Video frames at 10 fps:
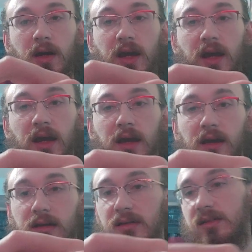
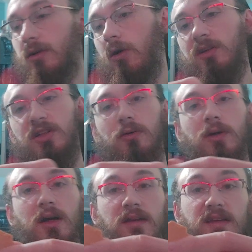And also
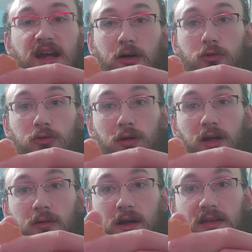the angles run
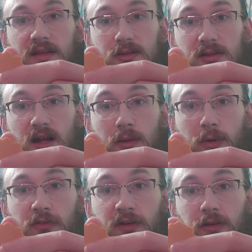out, right? This was not a
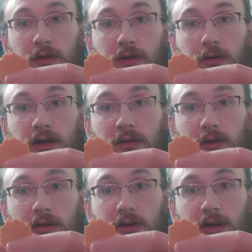perfect 30 degree,
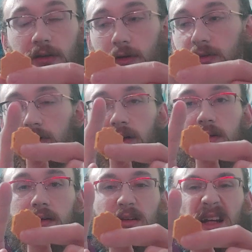33.
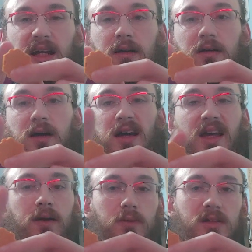
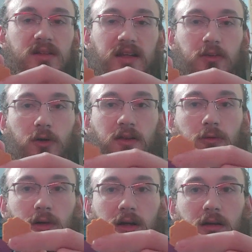It was like
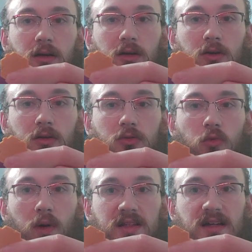33,
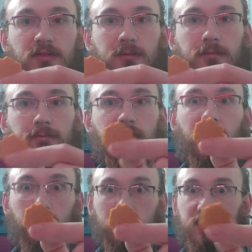27.
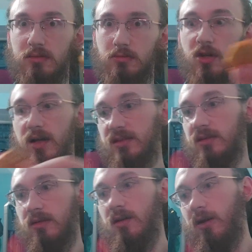It was nuts,
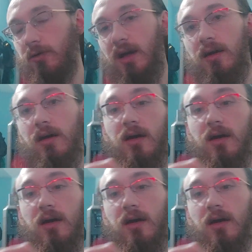not okay.